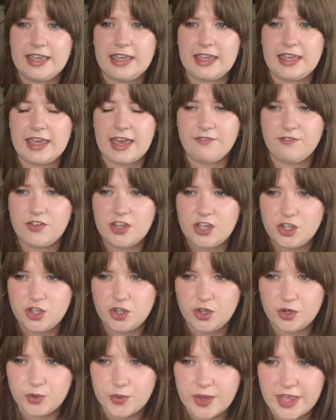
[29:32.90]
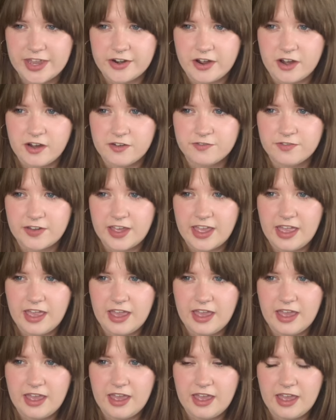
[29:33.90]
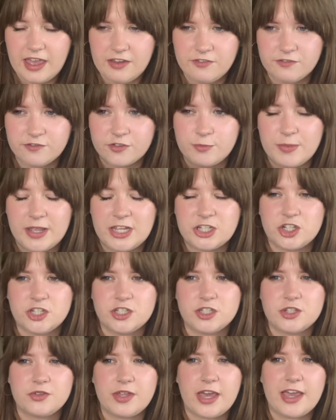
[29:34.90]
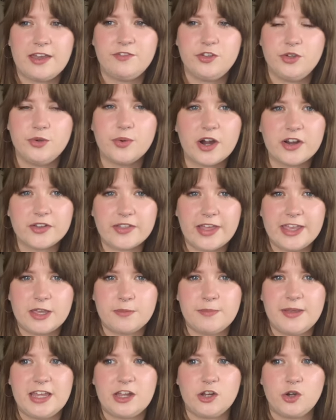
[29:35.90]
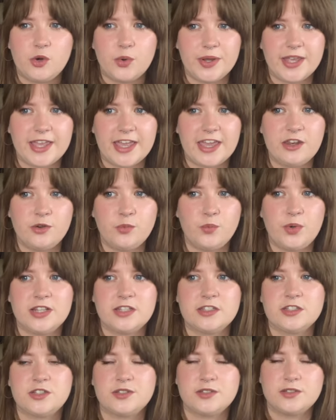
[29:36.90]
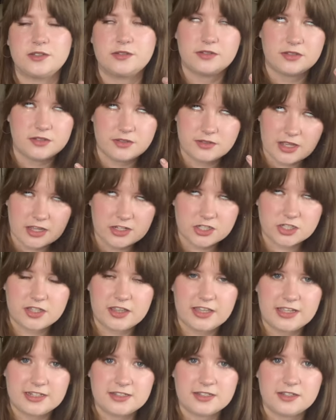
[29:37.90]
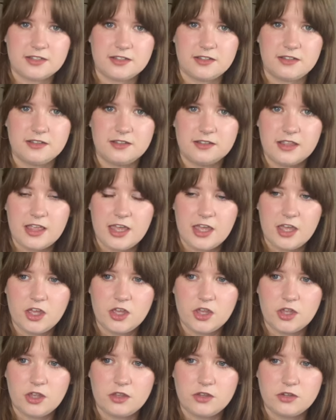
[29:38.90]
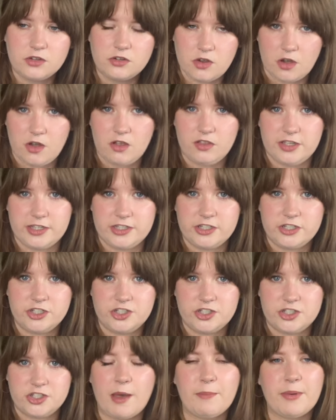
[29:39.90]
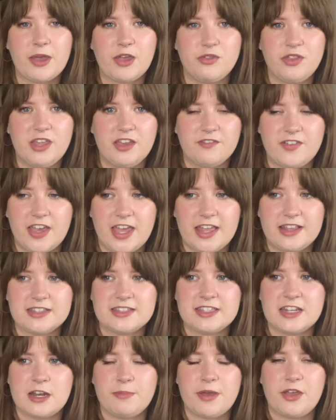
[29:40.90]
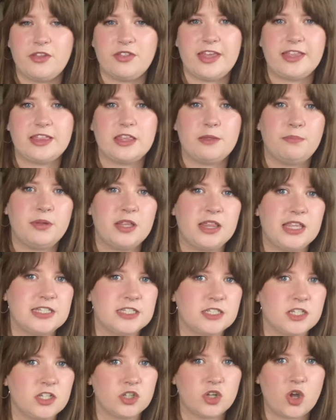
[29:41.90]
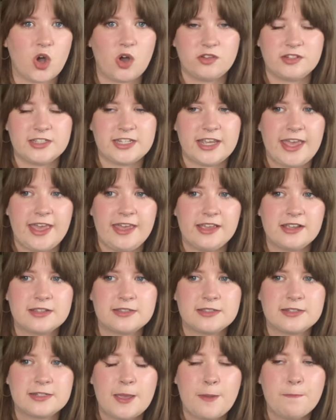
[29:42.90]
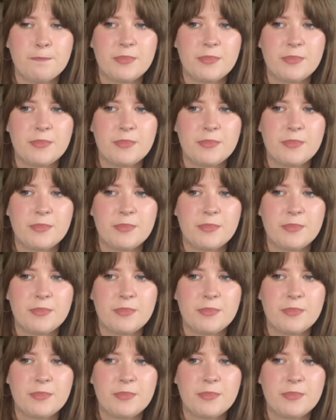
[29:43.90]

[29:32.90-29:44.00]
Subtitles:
giving you enough information so that if you are like me and going in with such little knowledge about the events and about like the political context,